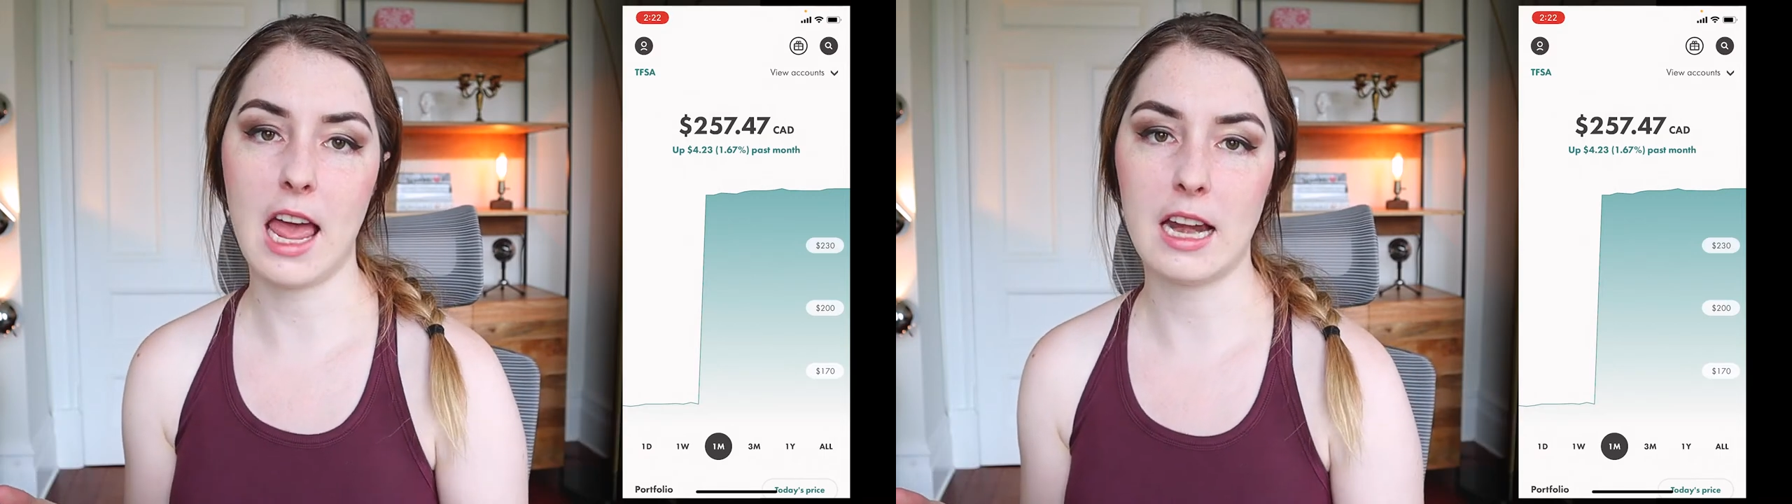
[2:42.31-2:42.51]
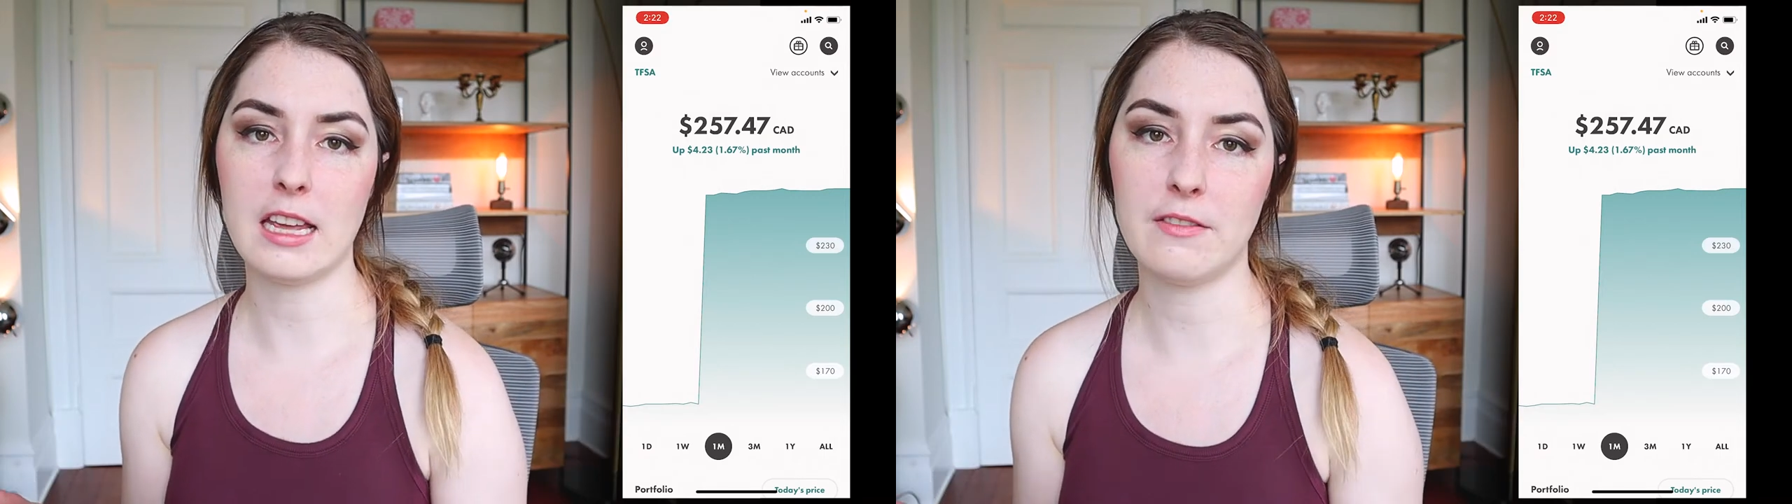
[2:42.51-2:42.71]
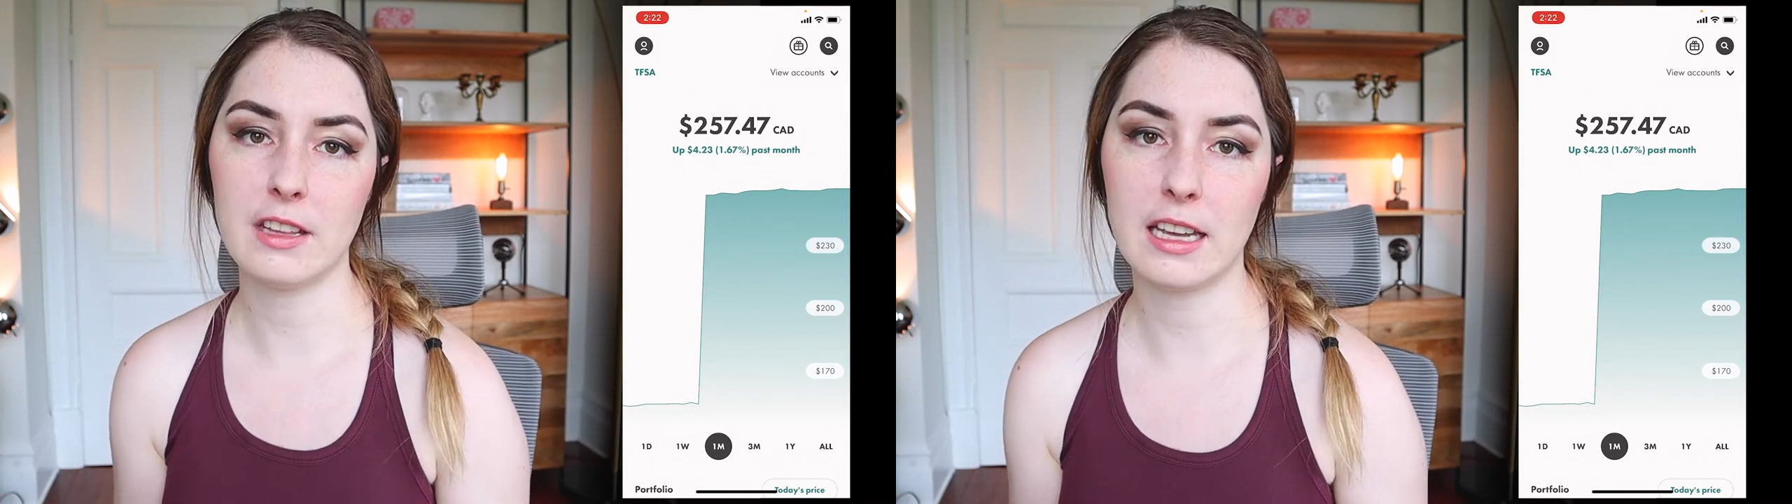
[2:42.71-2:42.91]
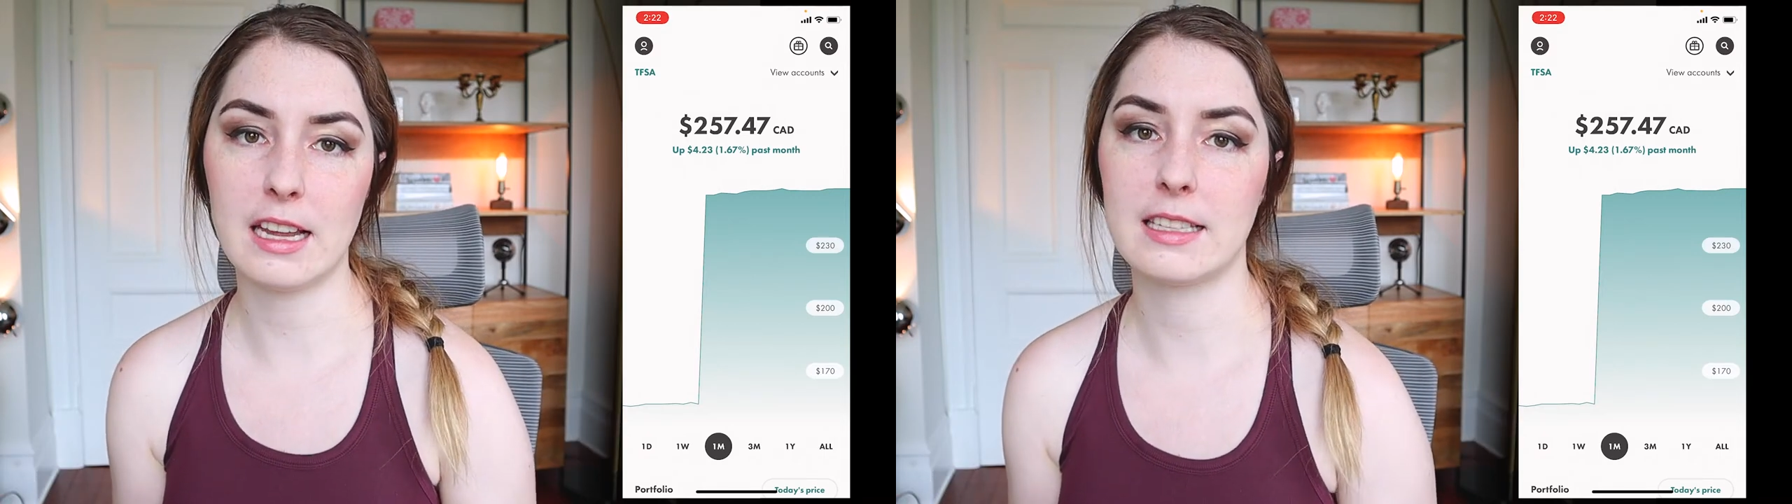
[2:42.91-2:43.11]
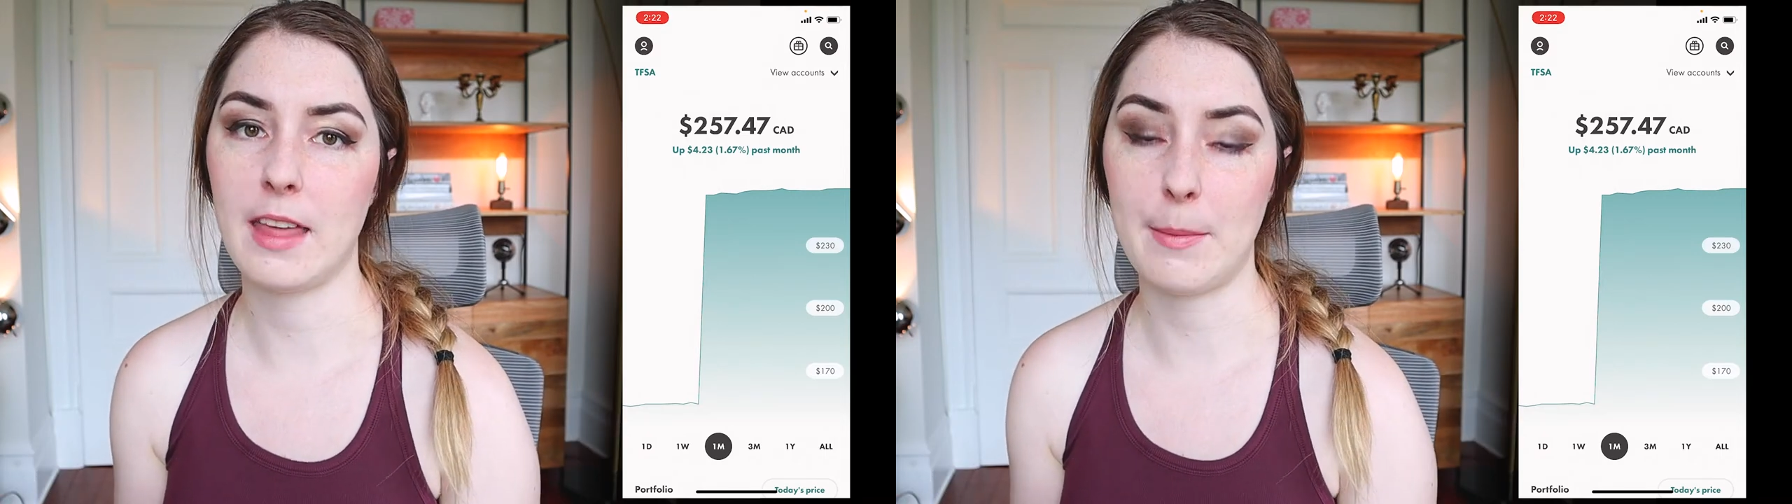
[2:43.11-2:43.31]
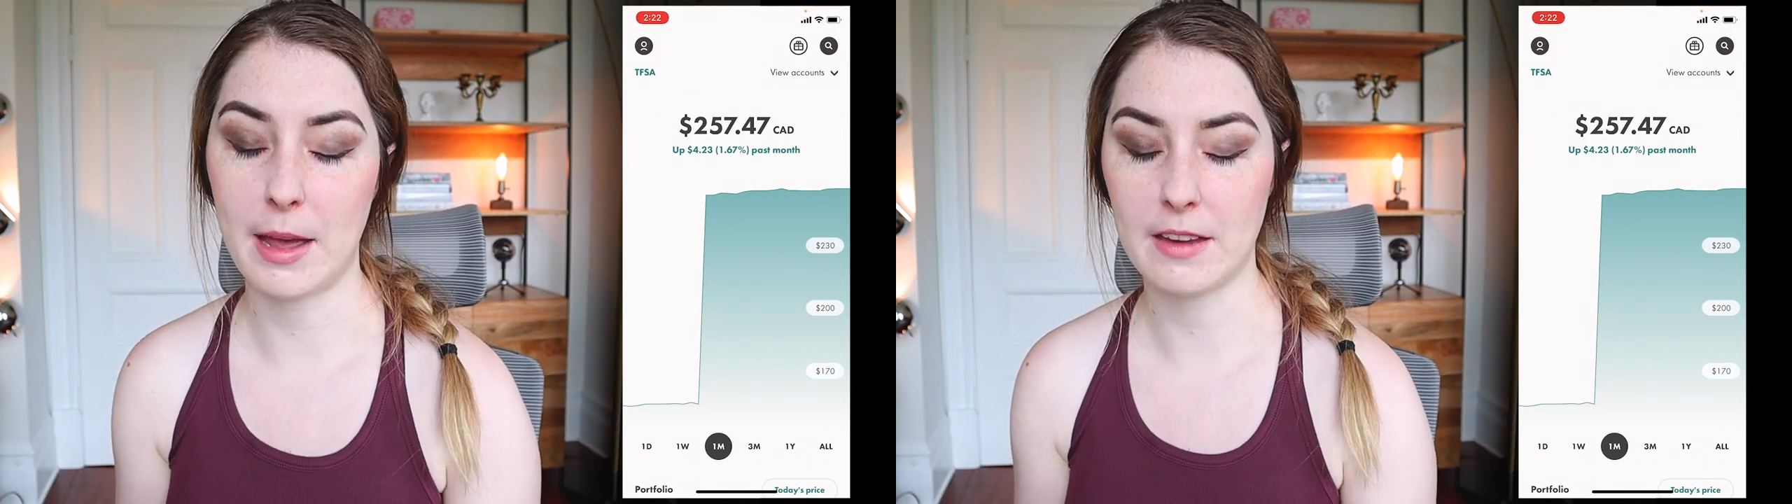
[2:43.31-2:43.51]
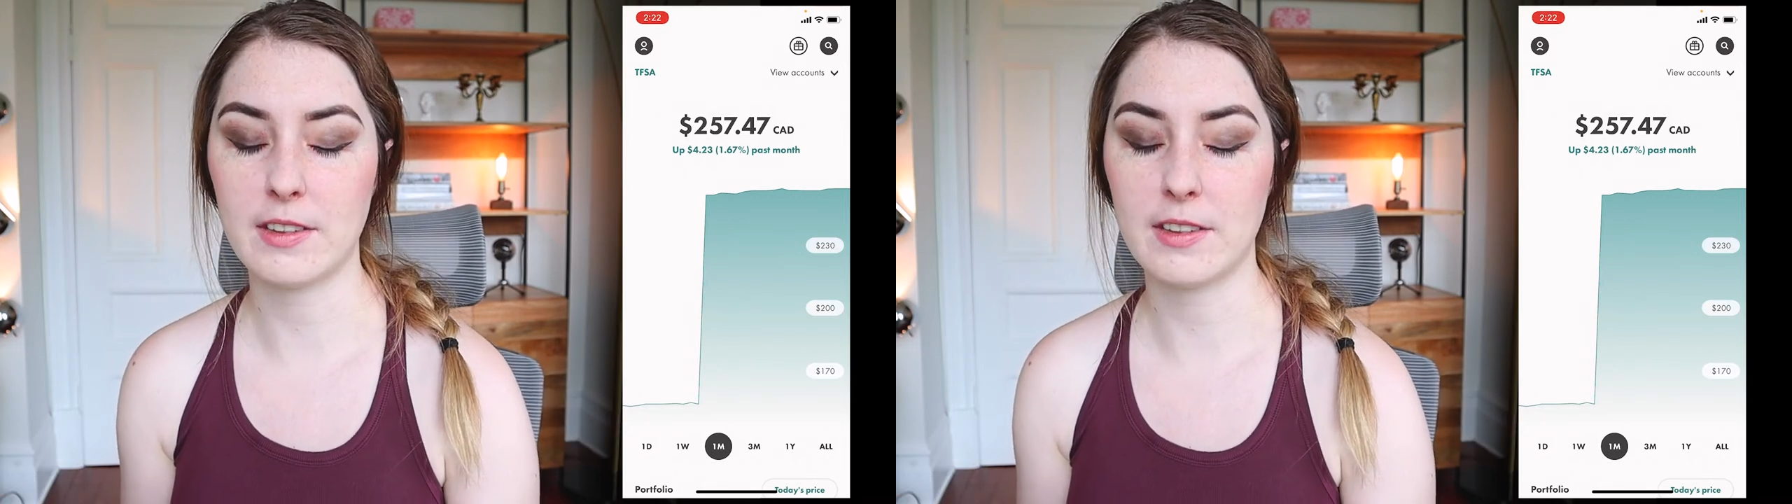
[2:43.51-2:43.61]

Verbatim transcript: any of the gains that my